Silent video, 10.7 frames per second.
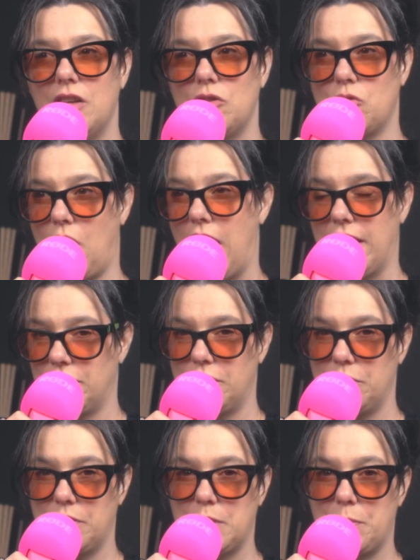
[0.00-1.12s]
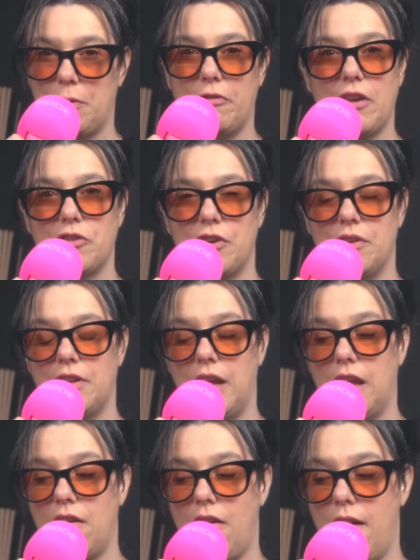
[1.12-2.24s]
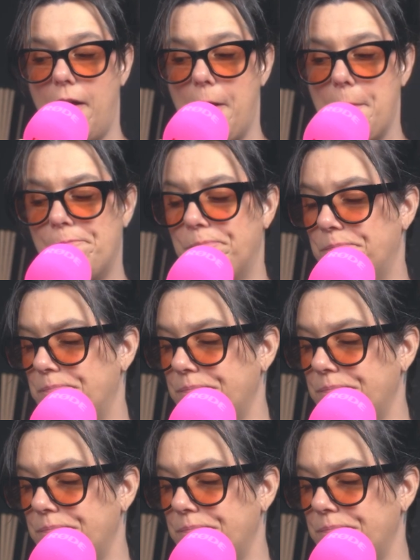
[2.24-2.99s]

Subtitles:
trying to do this professionally. And